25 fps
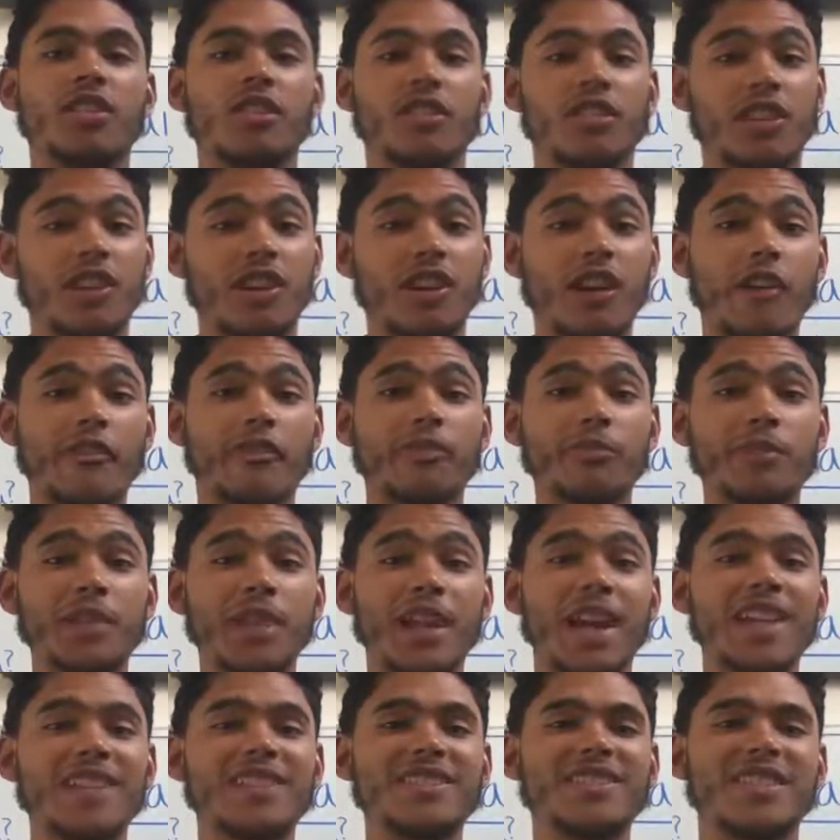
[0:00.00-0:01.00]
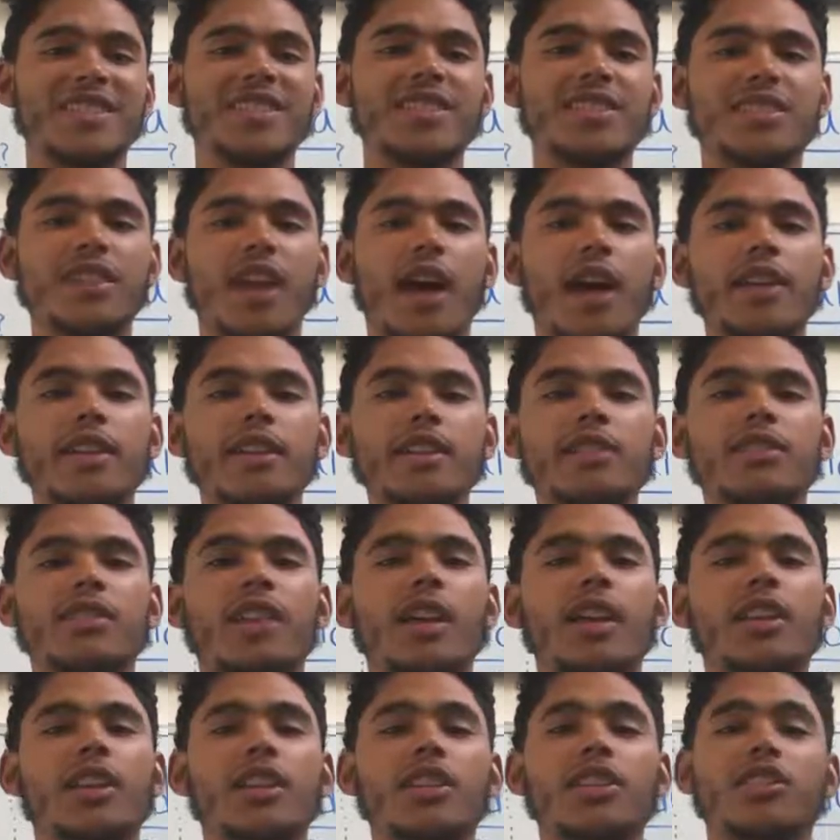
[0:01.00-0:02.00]
The government has decided
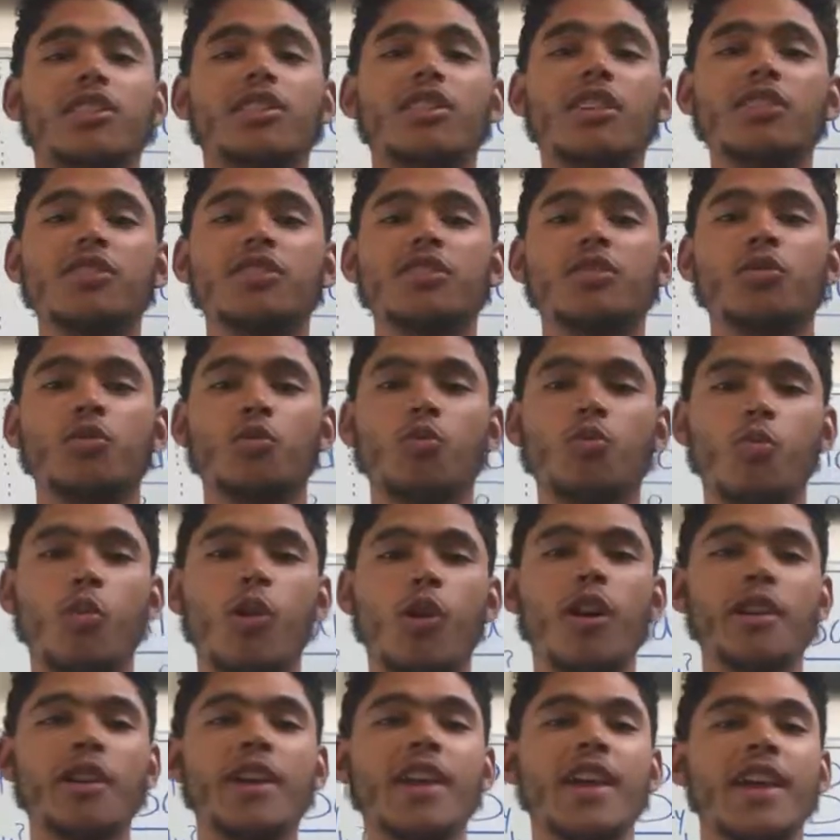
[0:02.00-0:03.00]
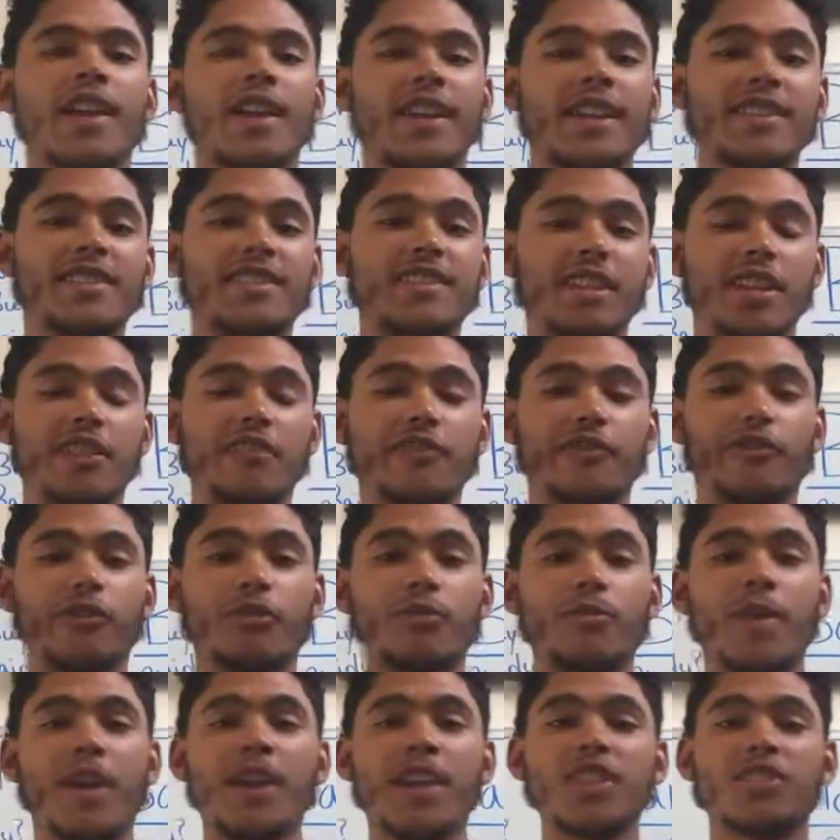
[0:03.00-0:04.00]
that it doesn't want its
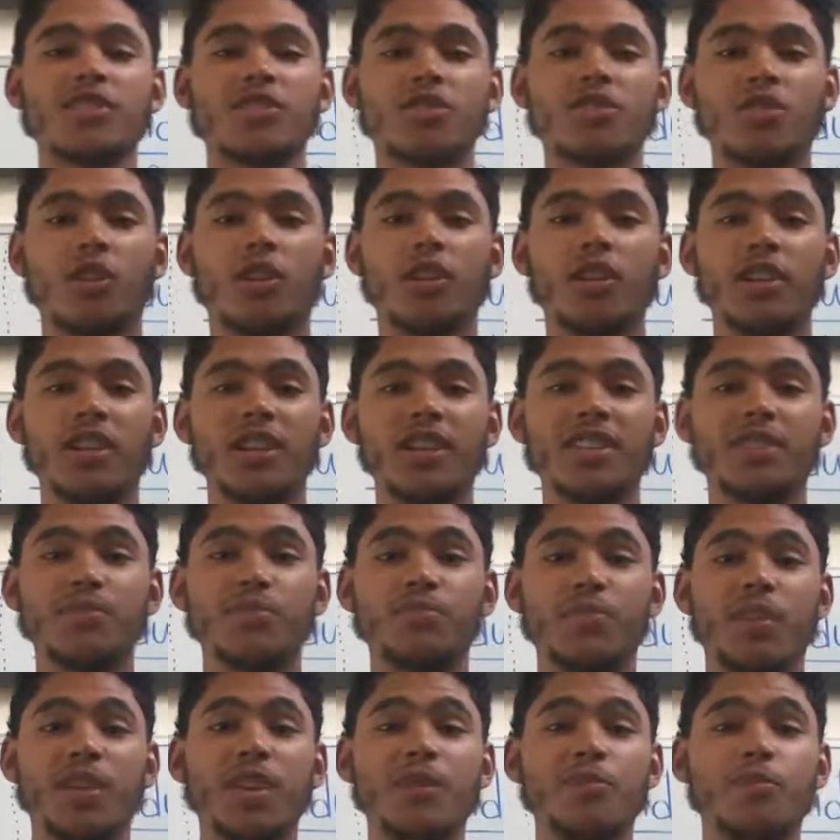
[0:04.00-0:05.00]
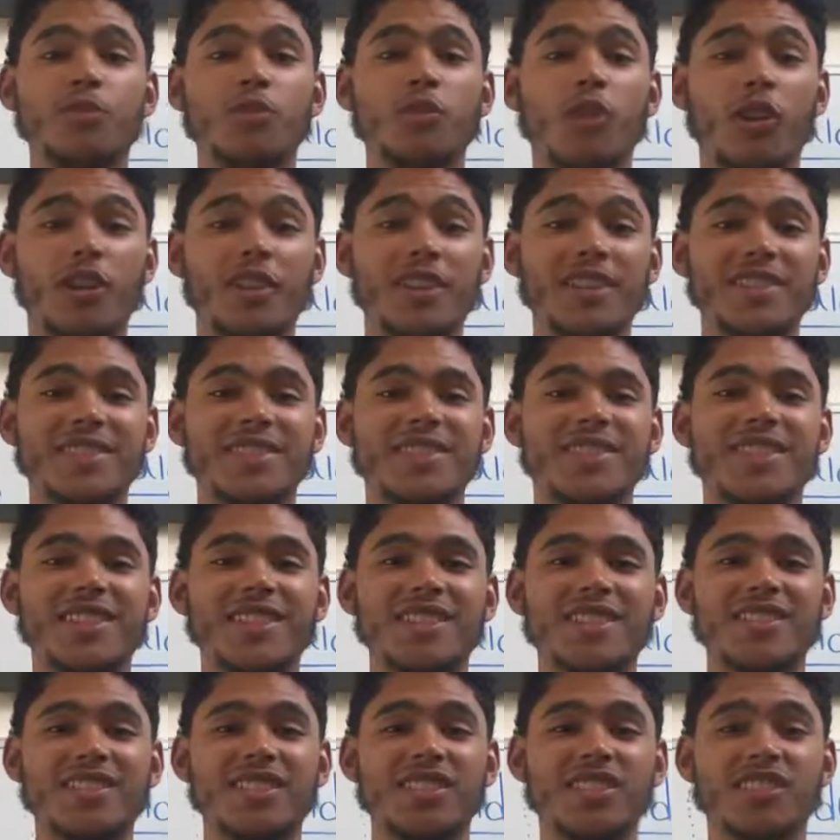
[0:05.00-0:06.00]
information on its people, on its
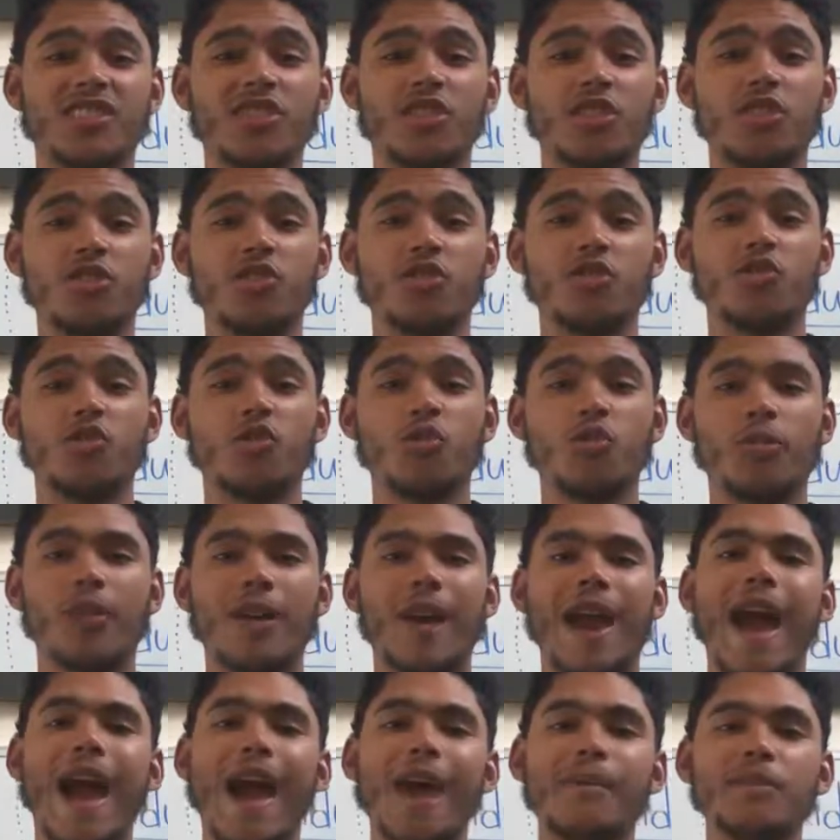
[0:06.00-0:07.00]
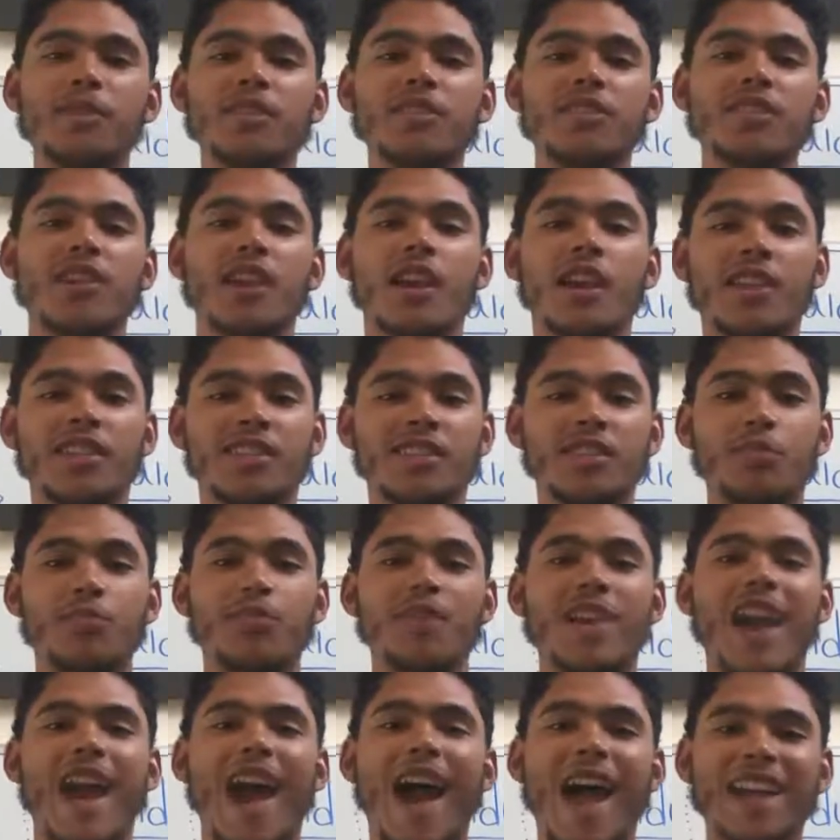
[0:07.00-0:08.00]
citizens' consumer habits to
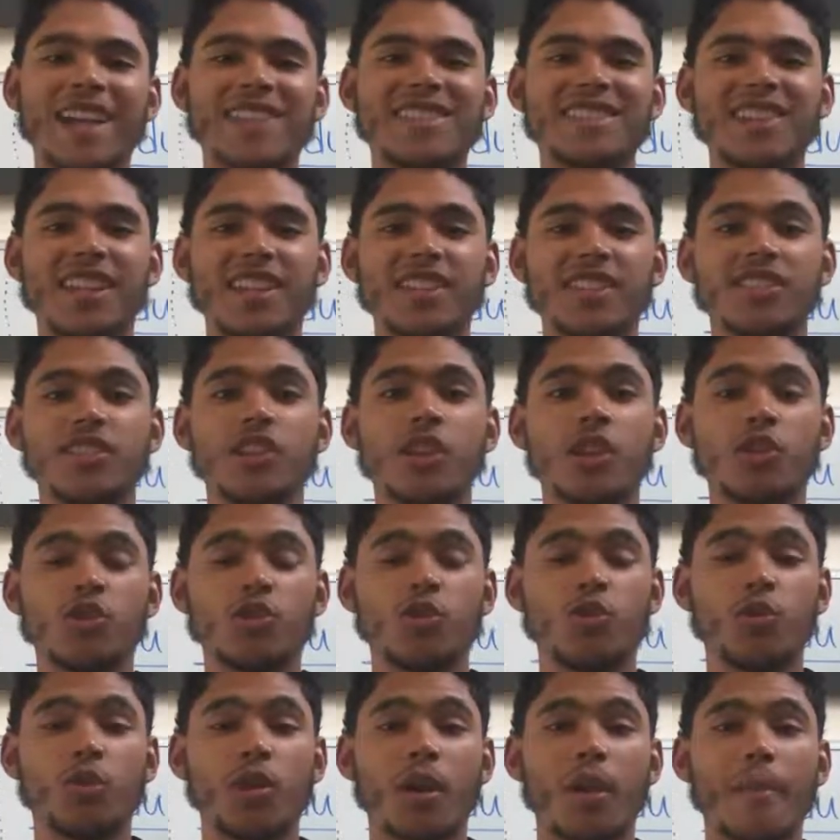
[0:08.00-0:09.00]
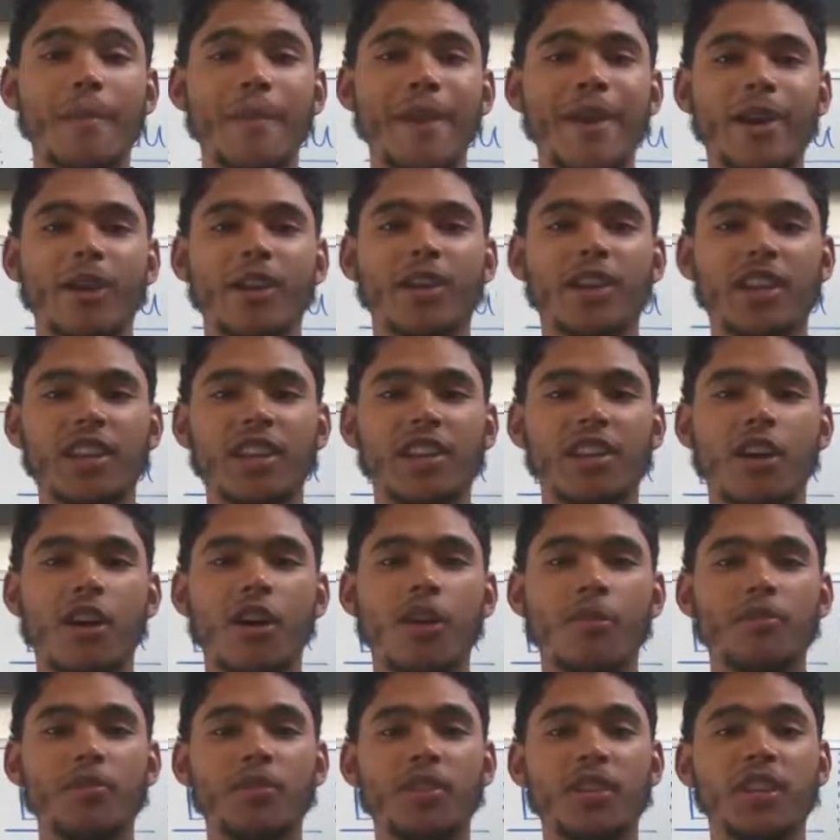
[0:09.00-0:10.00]
be accessed to an American
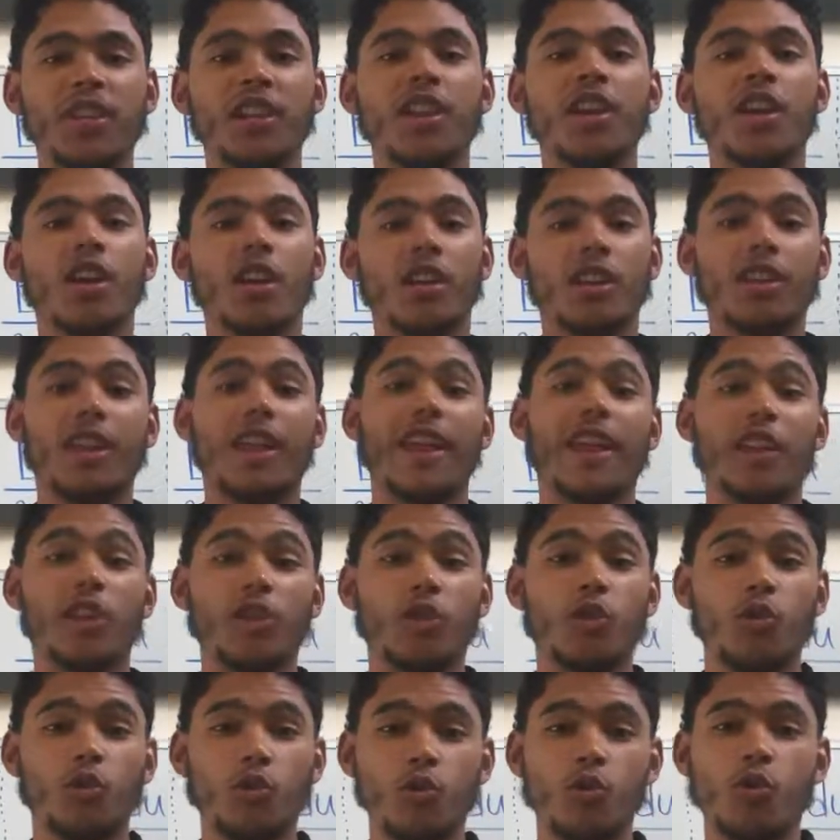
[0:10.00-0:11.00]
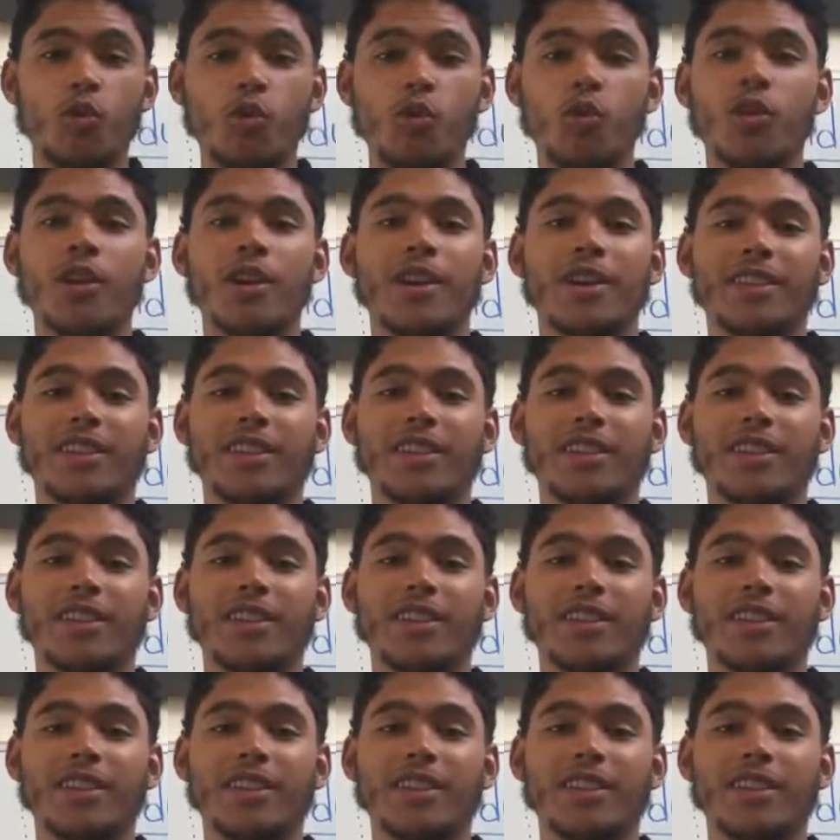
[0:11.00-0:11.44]
company like Google.